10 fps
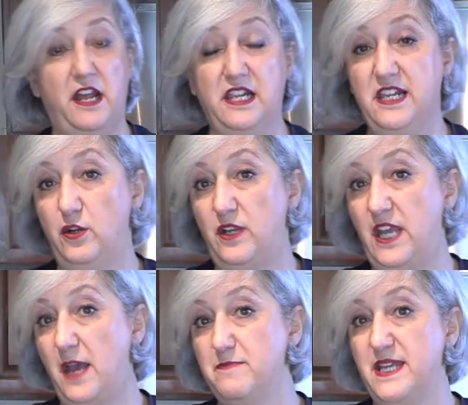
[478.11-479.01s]

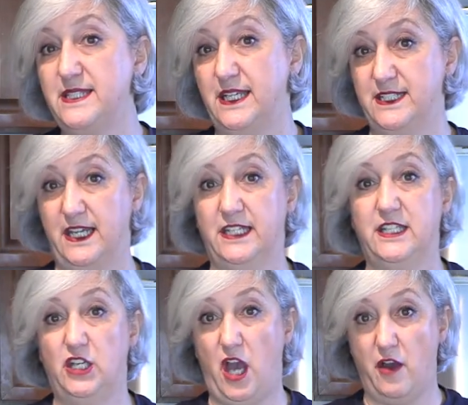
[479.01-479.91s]
literally a basic
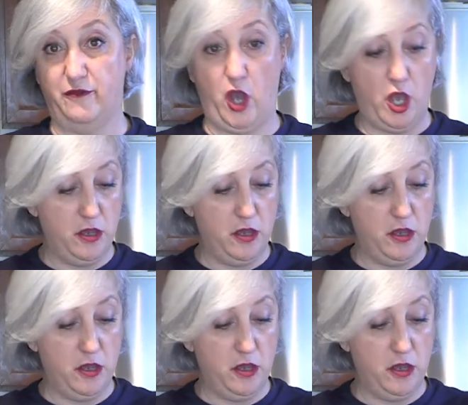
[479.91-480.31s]
technique of